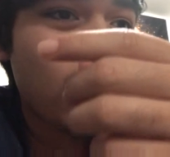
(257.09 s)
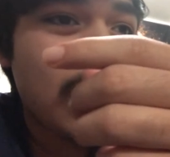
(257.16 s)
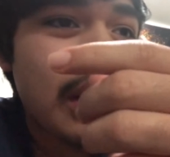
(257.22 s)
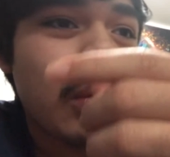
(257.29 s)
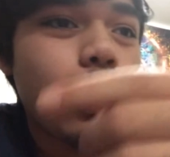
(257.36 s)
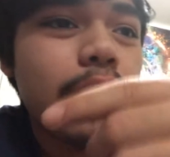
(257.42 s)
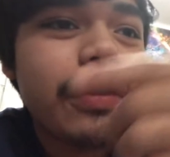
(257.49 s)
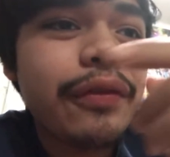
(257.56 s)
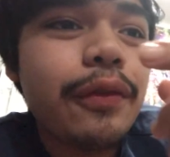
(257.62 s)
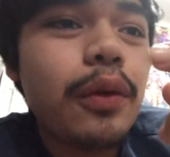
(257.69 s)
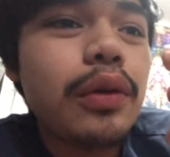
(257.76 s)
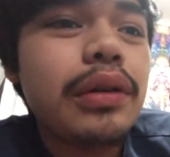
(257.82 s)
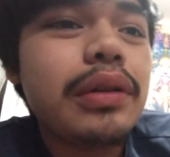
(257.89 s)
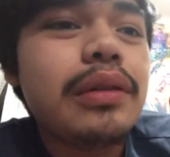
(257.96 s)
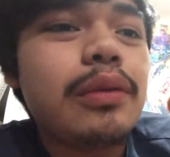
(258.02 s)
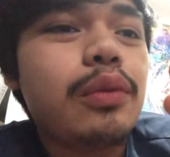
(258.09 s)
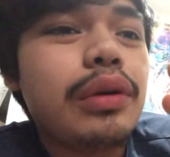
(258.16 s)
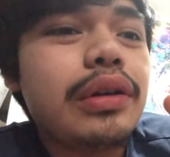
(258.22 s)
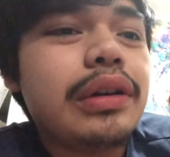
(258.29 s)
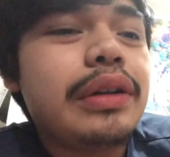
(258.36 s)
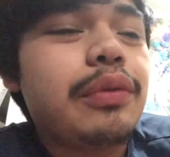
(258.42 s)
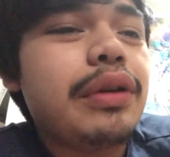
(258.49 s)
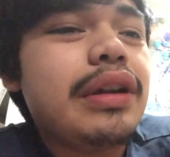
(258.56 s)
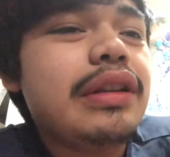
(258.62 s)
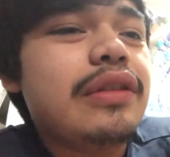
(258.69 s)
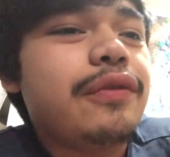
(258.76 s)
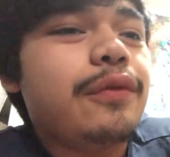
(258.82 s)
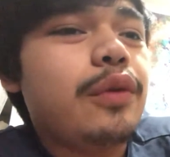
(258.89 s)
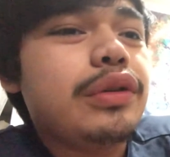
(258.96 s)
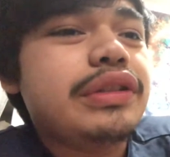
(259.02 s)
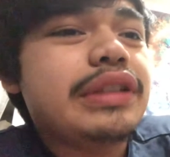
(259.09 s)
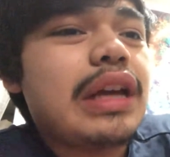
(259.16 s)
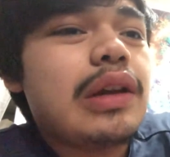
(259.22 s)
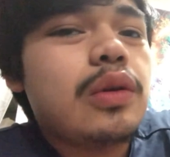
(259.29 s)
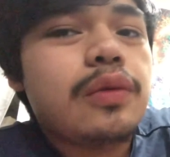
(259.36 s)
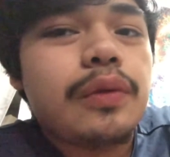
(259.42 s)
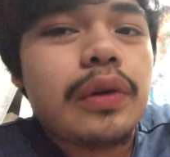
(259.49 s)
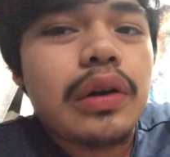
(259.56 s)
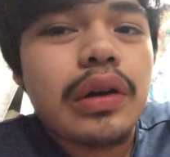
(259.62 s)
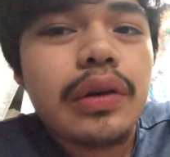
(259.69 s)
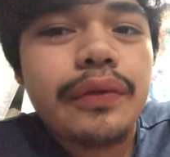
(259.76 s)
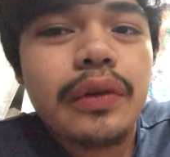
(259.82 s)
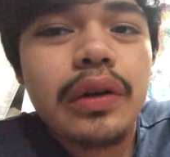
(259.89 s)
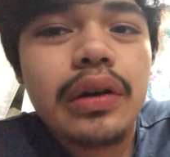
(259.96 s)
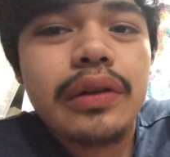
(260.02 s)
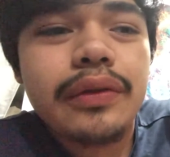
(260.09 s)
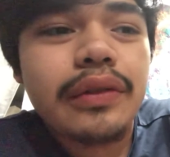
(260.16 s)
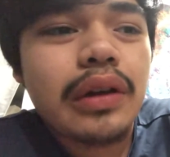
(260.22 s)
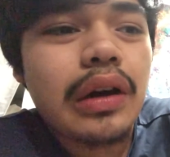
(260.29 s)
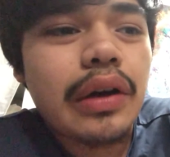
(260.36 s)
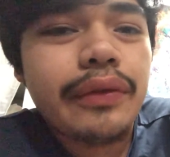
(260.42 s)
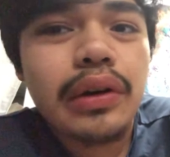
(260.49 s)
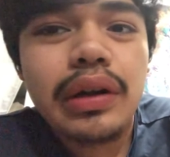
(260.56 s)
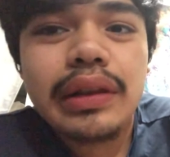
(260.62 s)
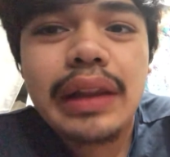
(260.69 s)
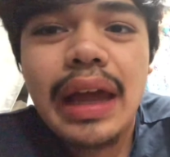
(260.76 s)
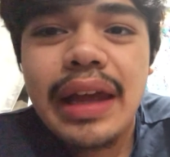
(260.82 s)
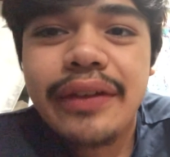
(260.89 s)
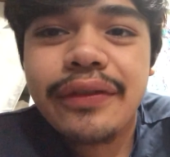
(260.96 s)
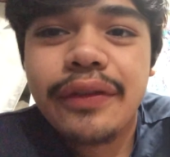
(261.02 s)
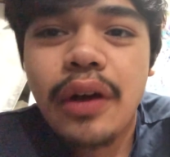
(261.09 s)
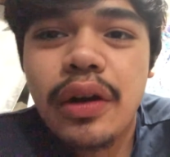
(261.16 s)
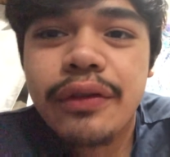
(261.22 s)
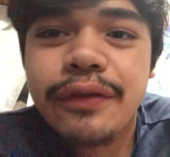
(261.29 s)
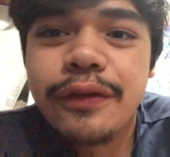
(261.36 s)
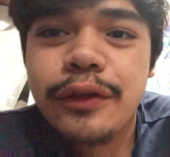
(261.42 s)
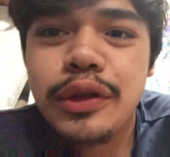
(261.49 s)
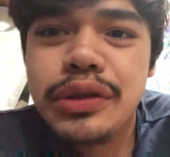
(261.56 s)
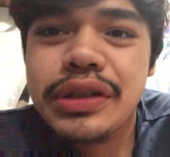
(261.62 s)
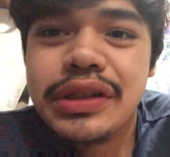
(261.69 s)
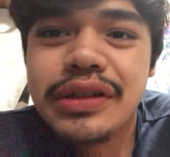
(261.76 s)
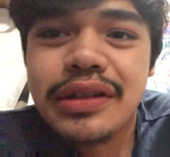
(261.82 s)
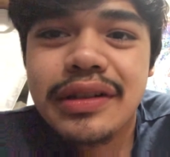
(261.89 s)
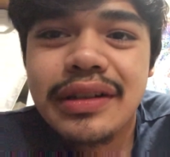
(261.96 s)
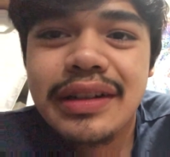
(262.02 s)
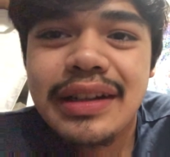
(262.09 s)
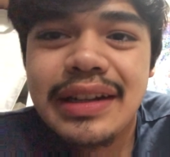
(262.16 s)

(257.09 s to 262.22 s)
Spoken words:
we're creating the foreshadow of our life, our future,